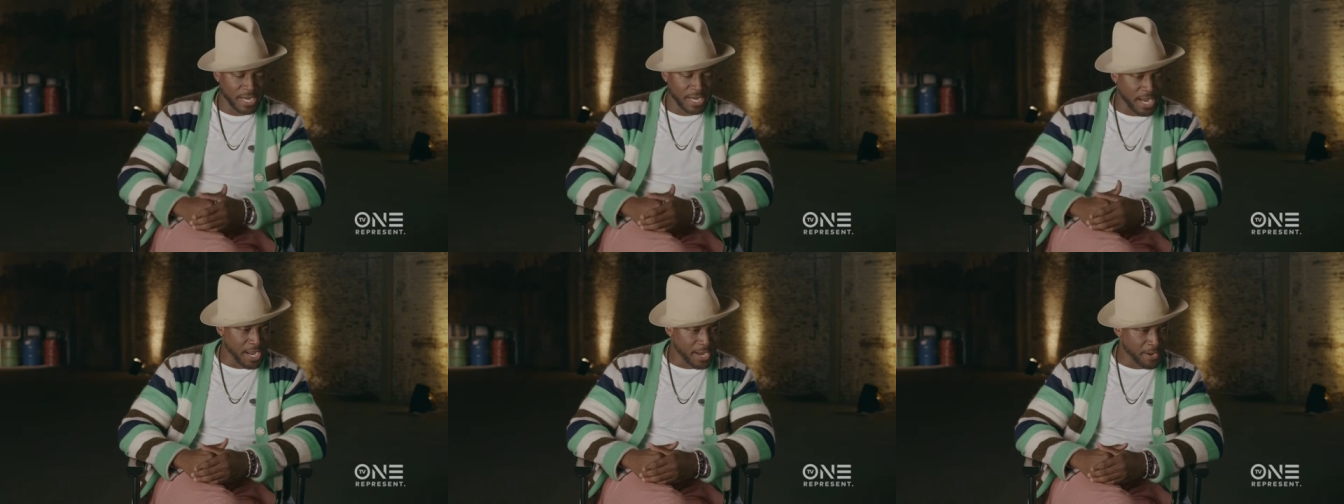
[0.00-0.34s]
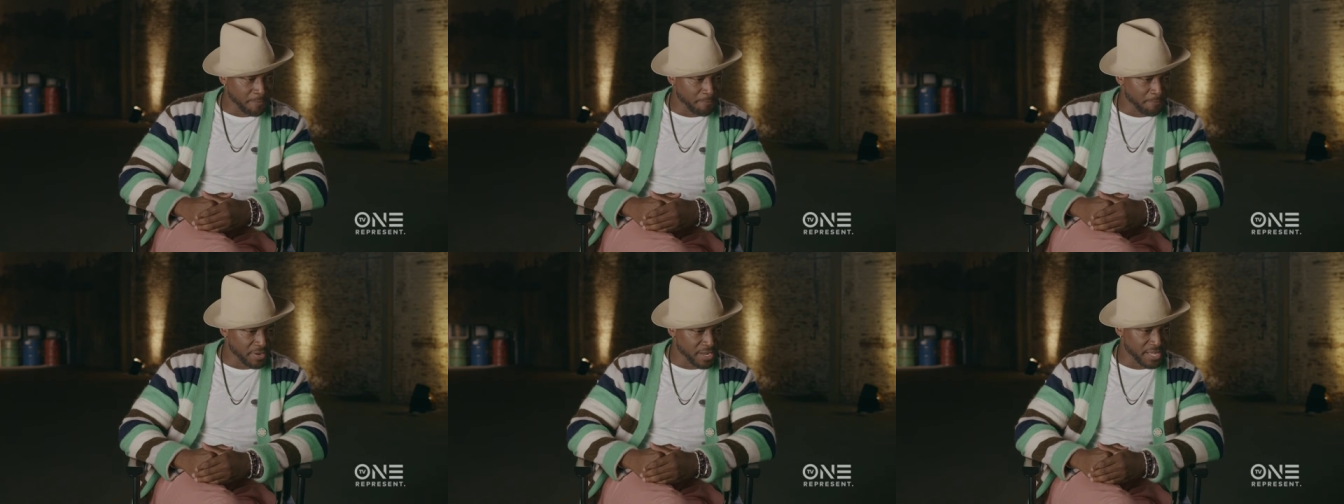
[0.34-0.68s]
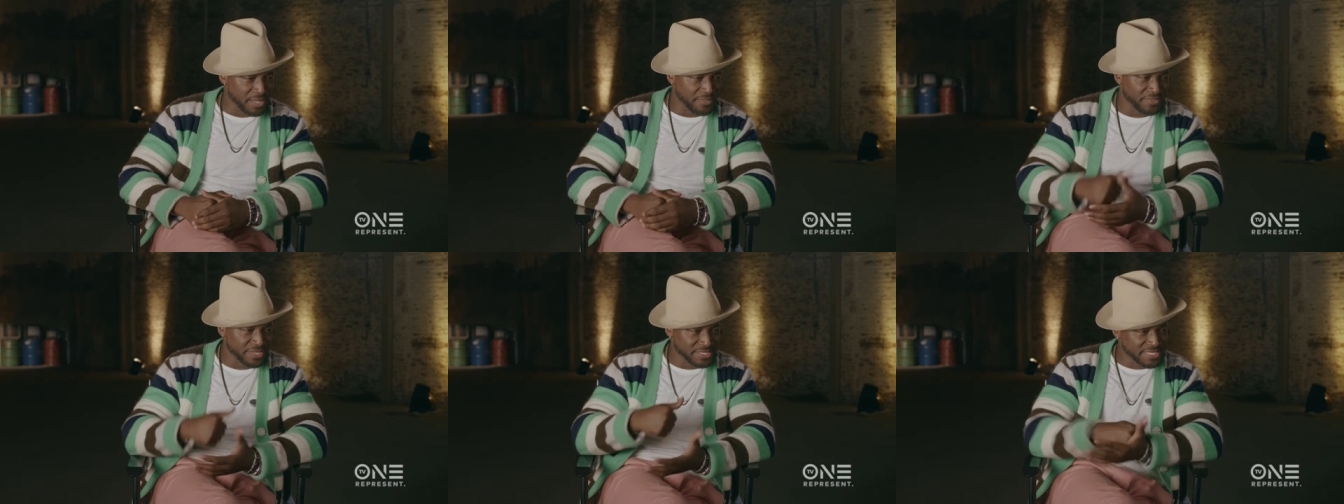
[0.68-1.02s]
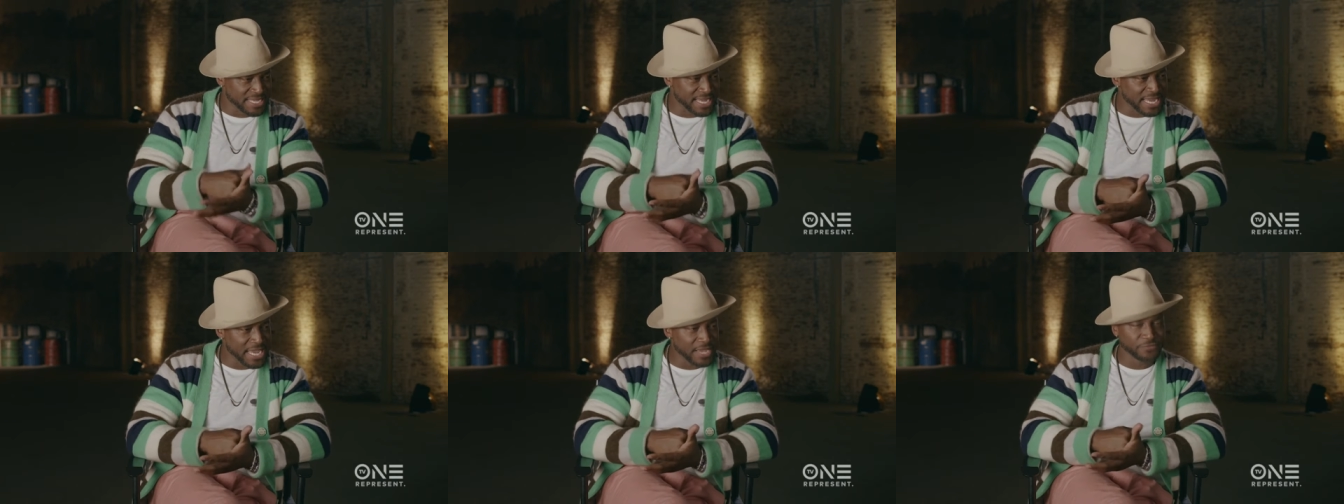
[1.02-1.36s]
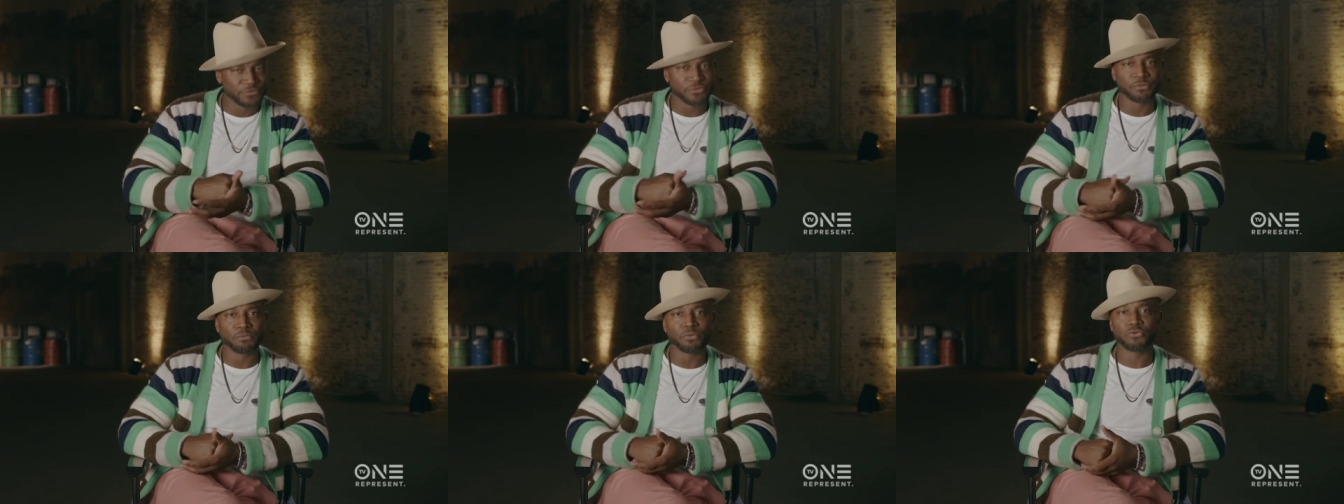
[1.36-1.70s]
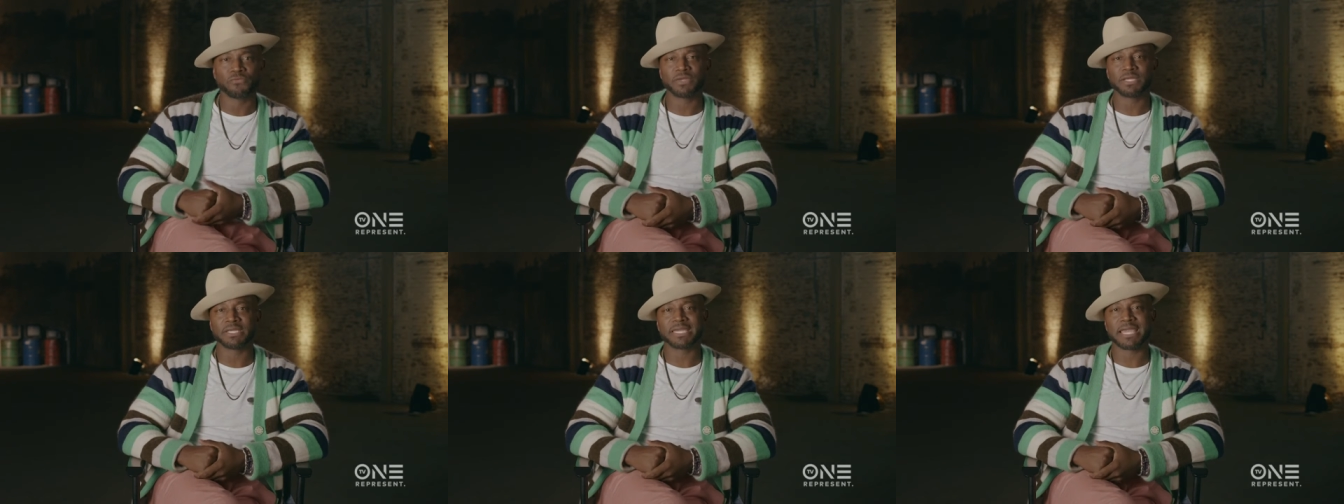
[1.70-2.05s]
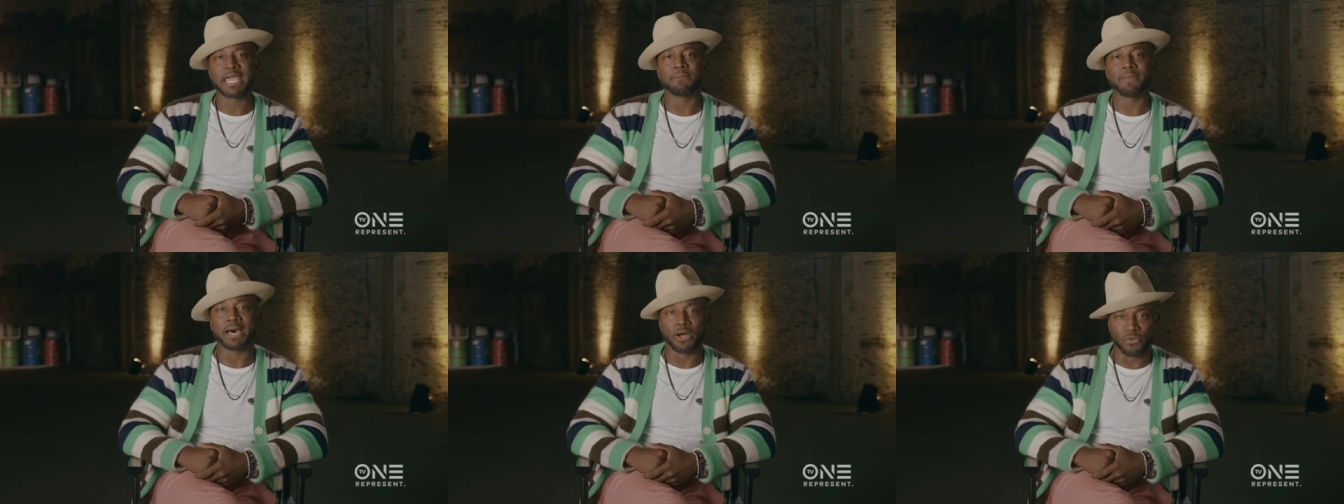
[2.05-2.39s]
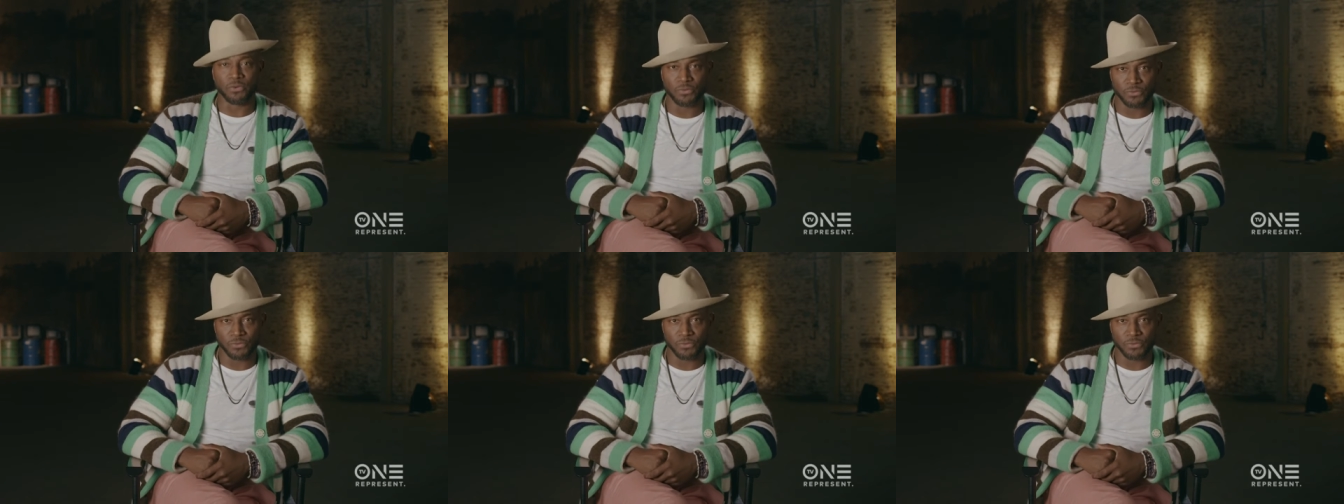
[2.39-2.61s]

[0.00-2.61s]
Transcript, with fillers: Um, the day after the movie came out,